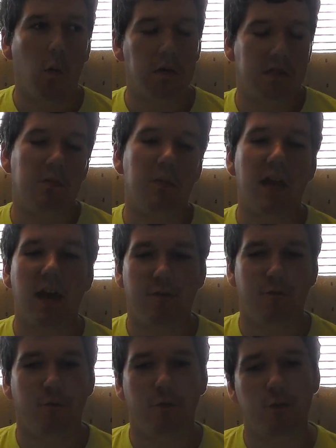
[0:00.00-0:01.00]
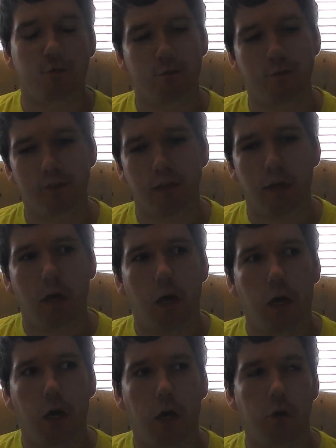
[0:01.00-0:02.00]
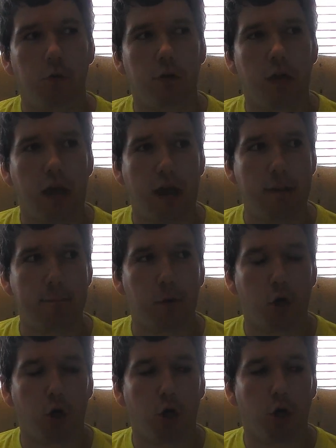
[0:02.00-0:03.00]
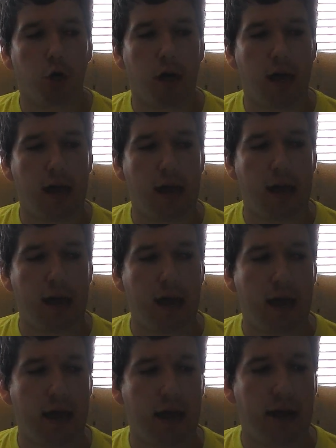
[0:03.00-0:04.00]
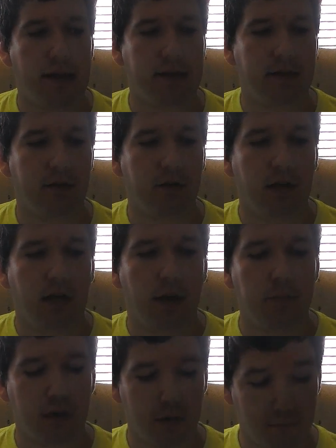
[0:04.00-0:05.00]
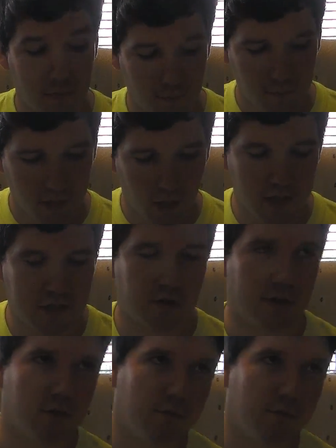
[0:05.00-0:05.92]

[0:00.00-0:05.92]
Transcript: What did we have for rituals? Hungry hamburger and, you know, I mean, also I